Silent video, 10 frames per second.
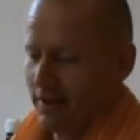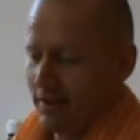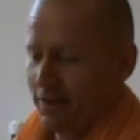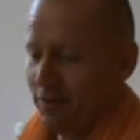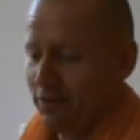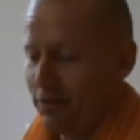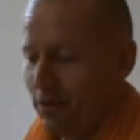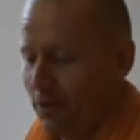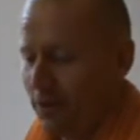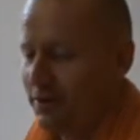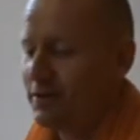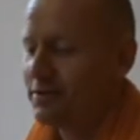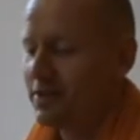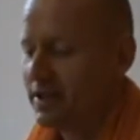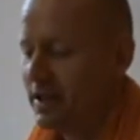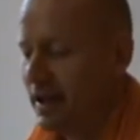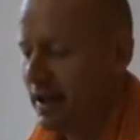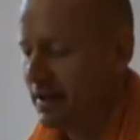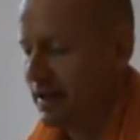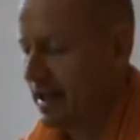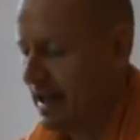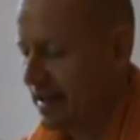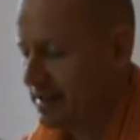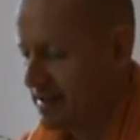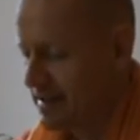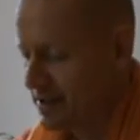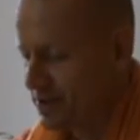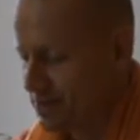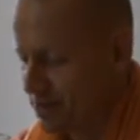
So it's 4, 29, 18 to 20.